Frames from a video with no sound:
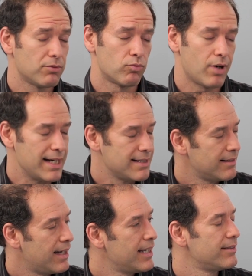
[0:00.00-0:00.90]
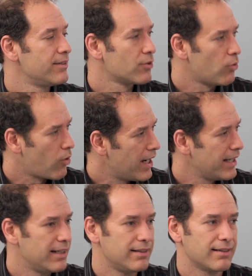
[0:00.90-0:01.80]
it rides nice. It's
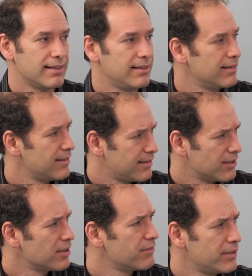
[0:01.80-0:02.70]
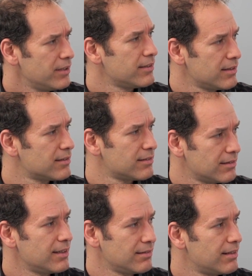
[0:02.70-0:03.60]
quiet. It's got decent steering feel. It does.
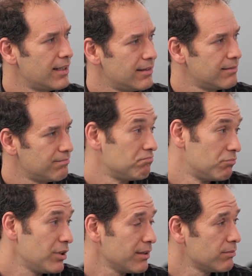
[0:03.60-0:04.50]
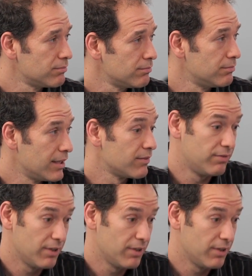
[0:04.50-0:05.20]
It really. It's